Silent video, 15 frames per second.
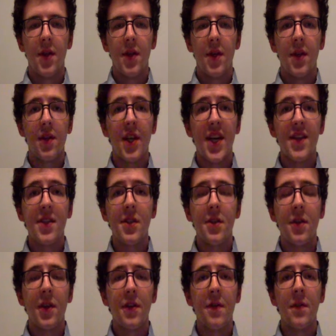The last
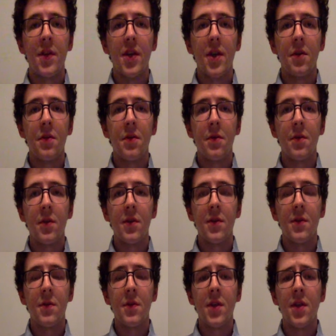strength of the Oakwood is
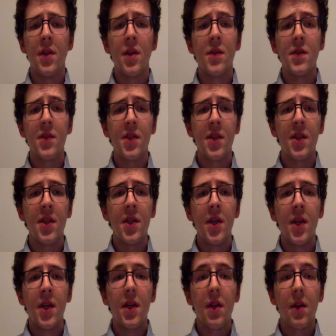one that you don't see
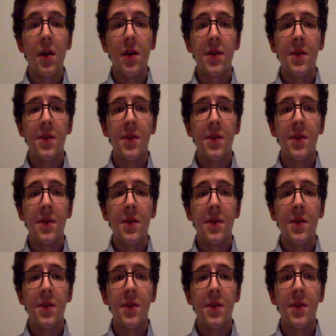in a lot of